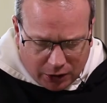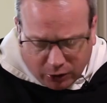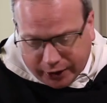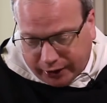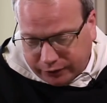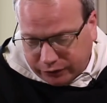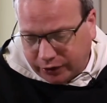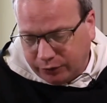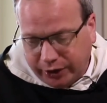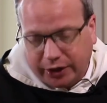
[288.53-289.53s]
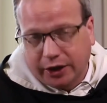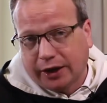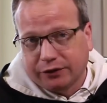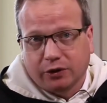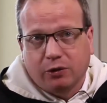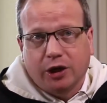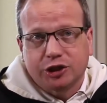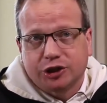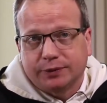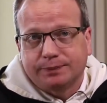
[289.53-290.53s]
Okay, so then we can ask the
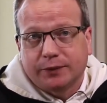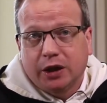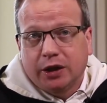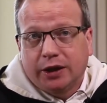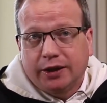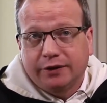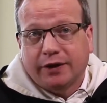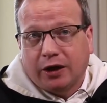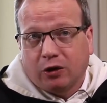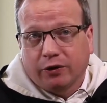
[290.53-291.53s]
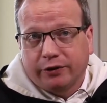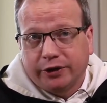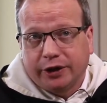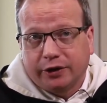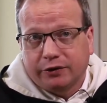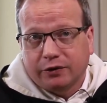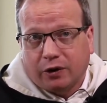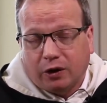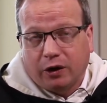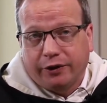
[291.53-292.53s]
question, is that all there is?
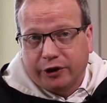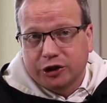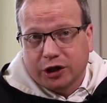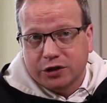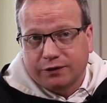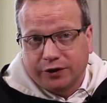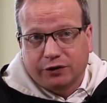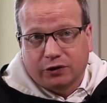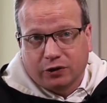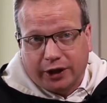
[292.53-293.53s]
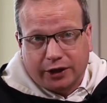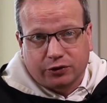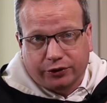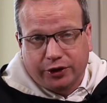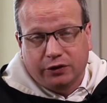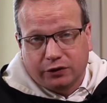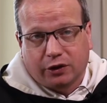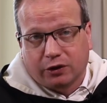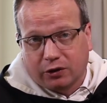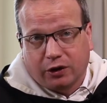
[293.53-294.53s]
Are there just physical, natural things that
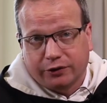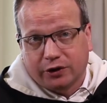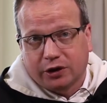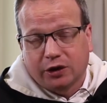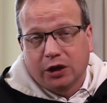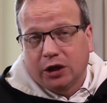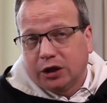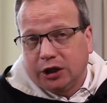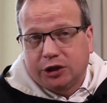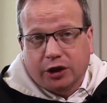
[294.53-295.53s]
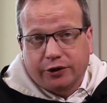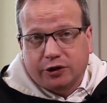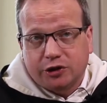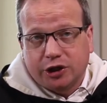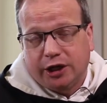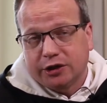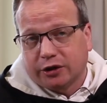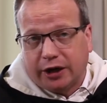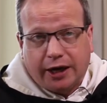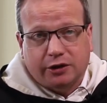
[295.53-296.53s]
are causing each other to change,
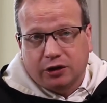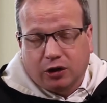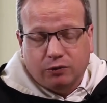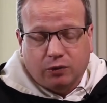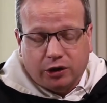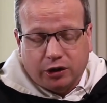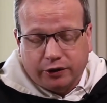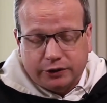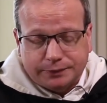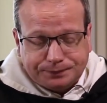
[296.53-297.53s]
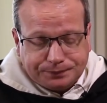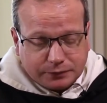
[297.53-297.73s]
that are acting on one another?